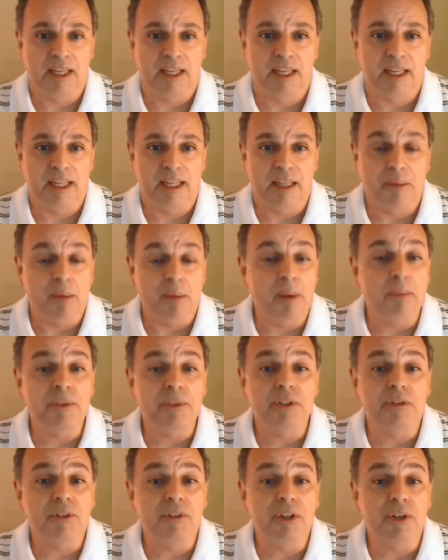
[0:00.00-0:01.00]
The
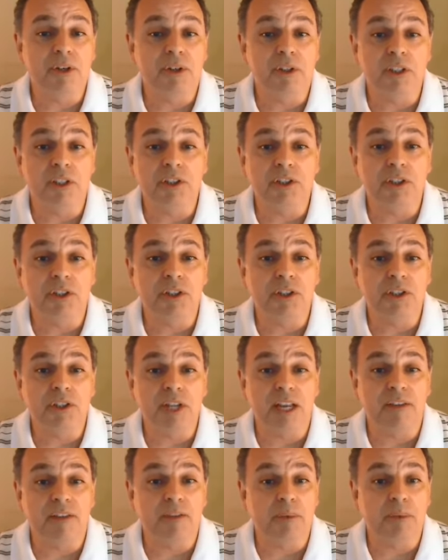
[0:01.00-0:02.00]
members of the early church
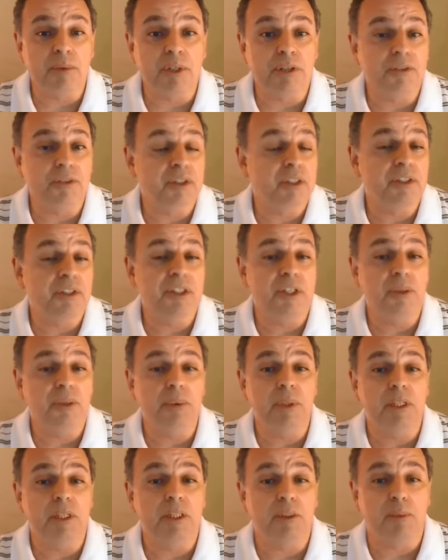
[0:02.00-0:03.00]
gave themselves
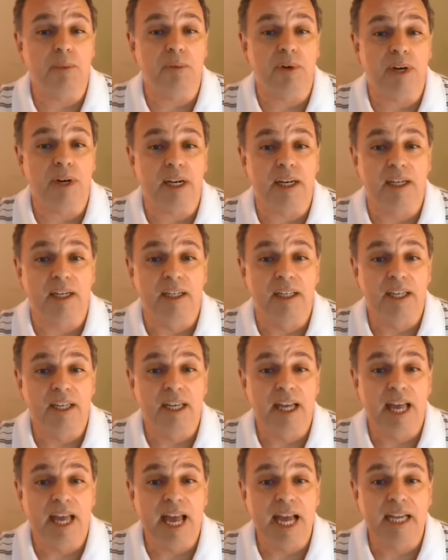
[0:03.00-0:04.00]
continually to prayer.
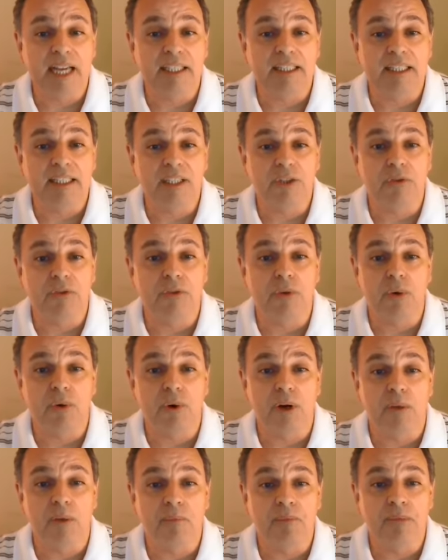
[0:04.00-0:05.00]
Acts
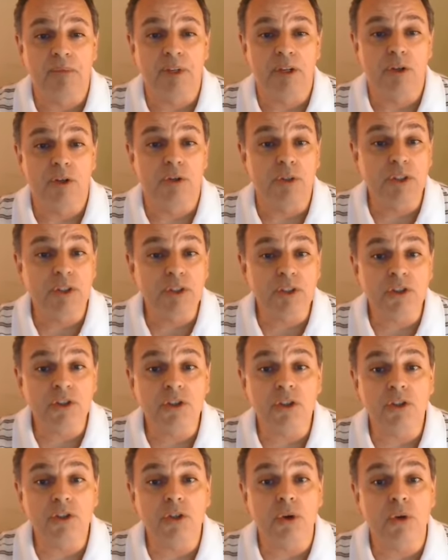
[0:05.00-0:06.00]
6:4. Christians
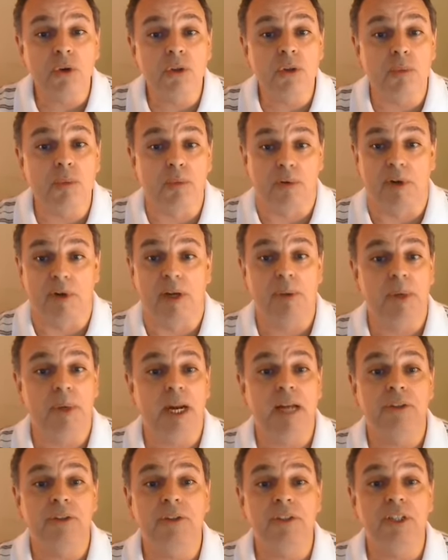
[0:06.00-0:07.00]
are told to pray
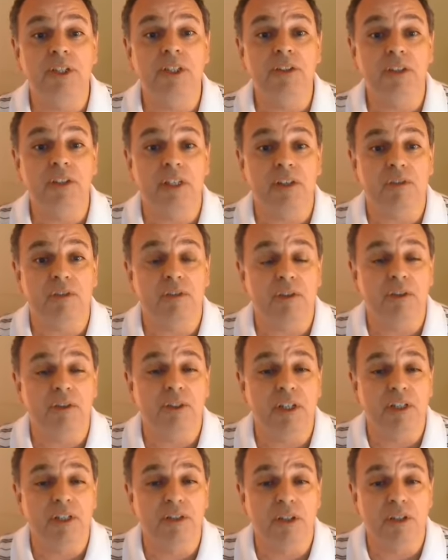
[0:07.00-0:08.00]
without ceasing, 1
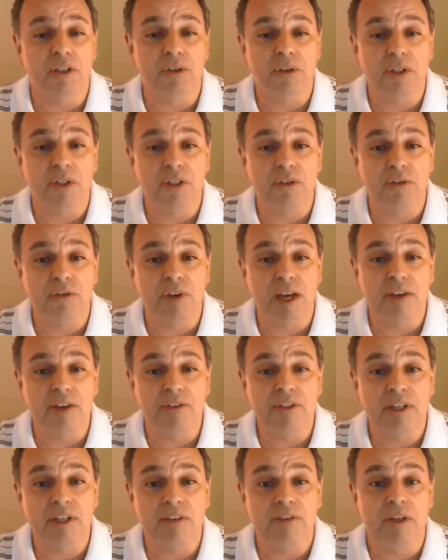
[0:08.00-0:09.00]
Thessalonians
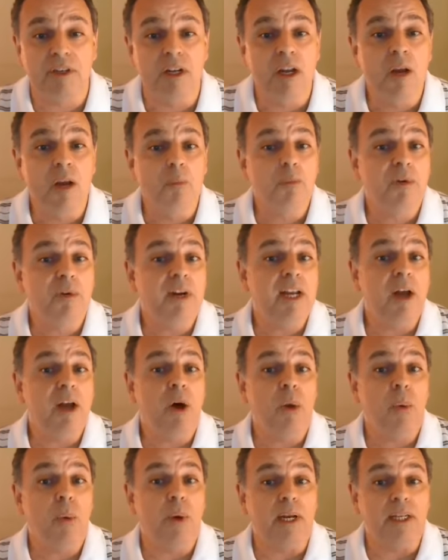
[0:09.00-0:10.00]
5:7. Pray
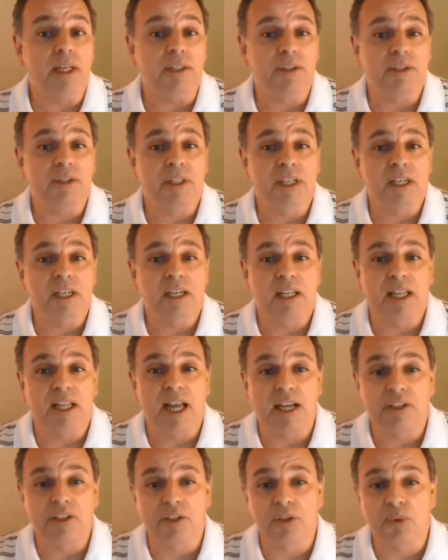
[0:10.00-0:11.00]
always,
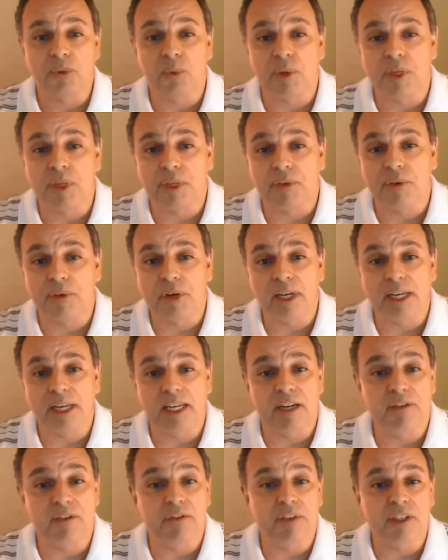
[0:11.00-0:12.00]
Colossians 1:3
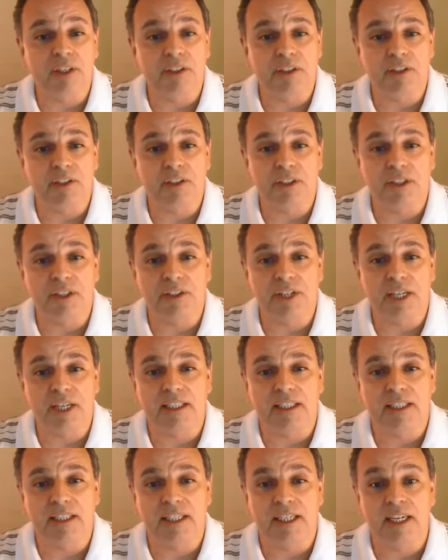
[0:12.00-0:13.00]
and Ephesians
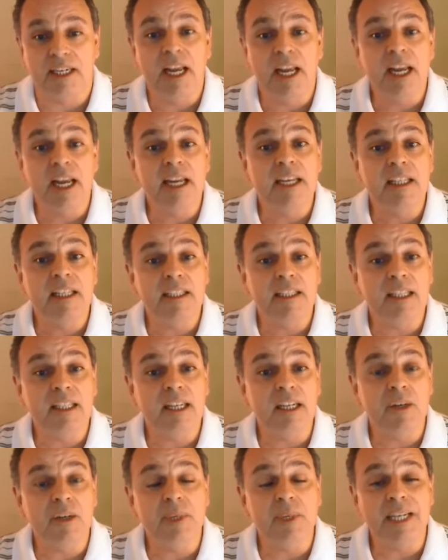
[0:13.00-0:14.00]
6:18.
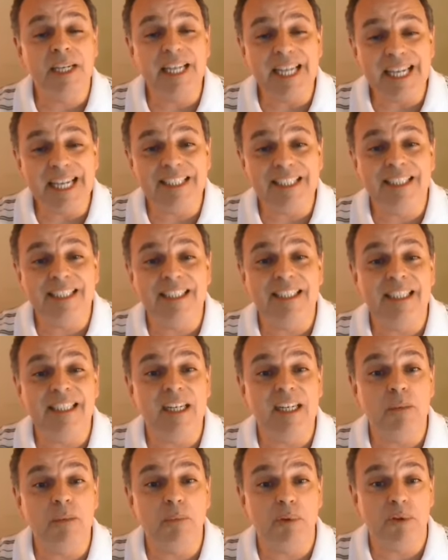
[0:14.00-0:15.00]
Continuing instant
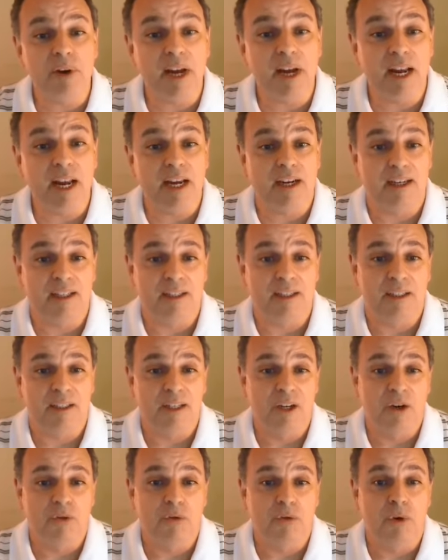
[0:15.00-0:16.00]
in prayer,
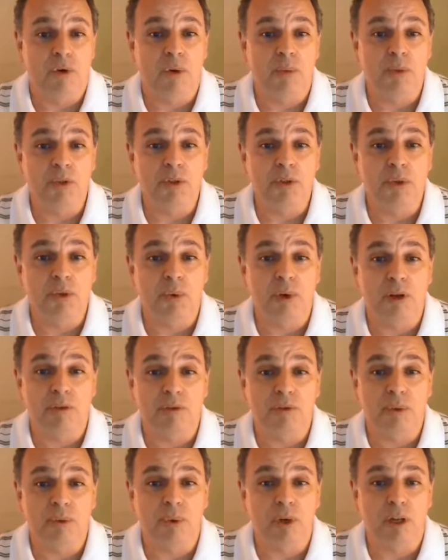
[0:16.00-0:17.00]
Romans
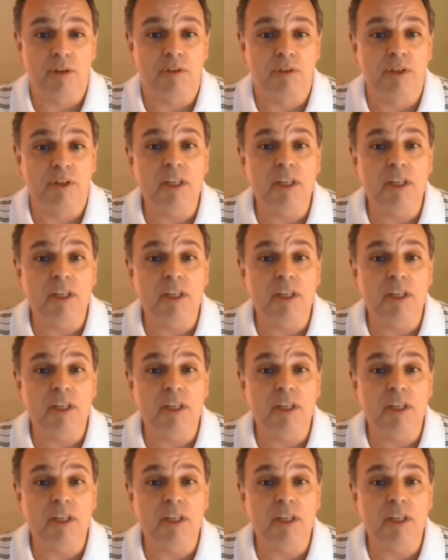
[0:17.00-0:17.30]
12:12.